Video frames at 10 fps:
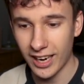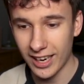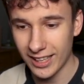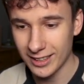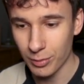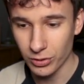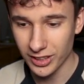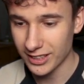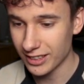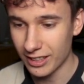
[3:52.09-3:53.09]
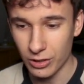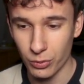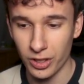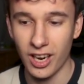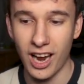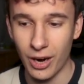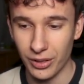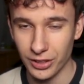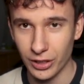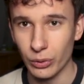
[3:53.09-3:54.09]
and most case scenario we
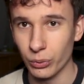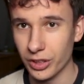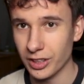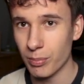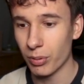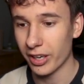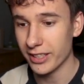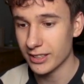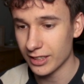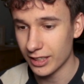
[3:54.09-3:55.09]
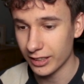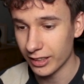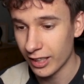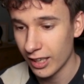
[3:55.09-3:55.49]
aren't including the price in